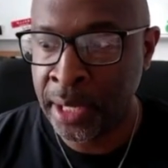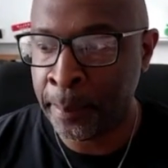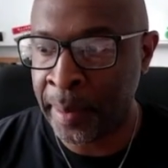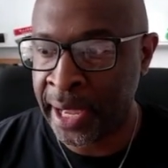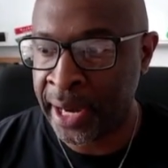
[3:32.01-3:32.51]

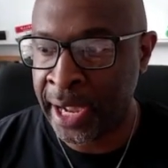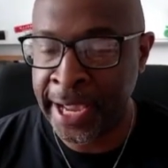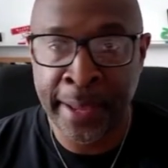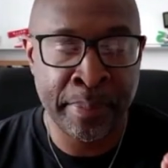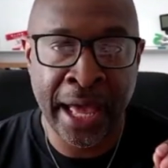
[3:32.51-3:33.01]
but I
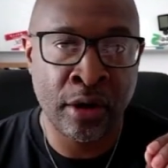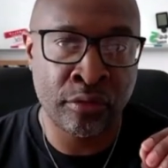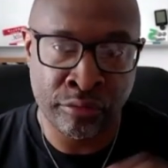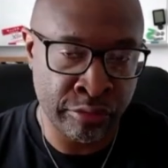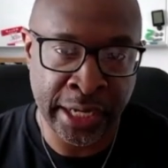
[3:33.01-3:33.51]
am now
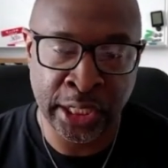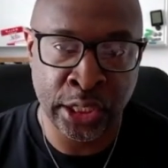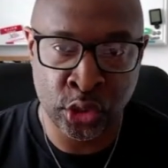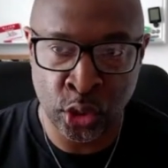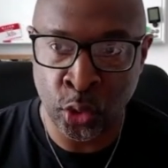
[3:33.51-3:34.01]
ready
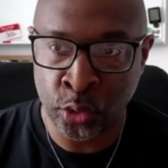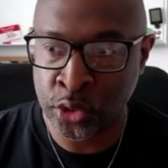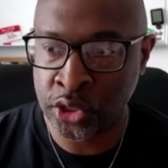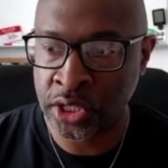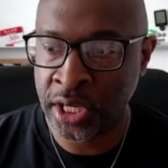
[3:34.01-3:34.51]
to
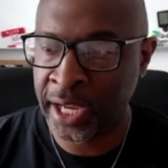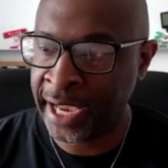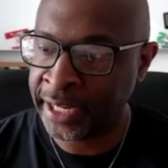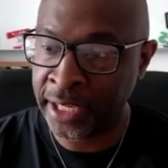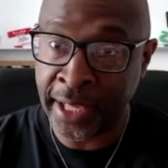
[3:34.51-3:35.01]
launch,
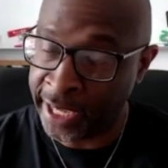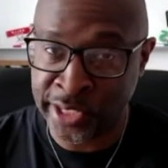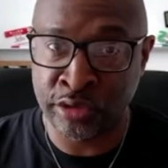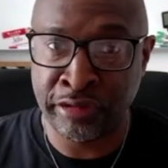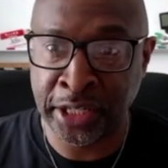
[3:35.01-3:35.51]
and it
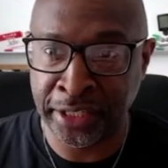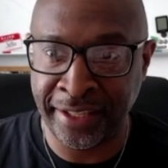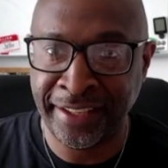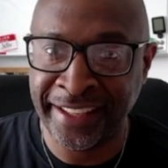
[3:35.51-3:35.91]
isn't ready.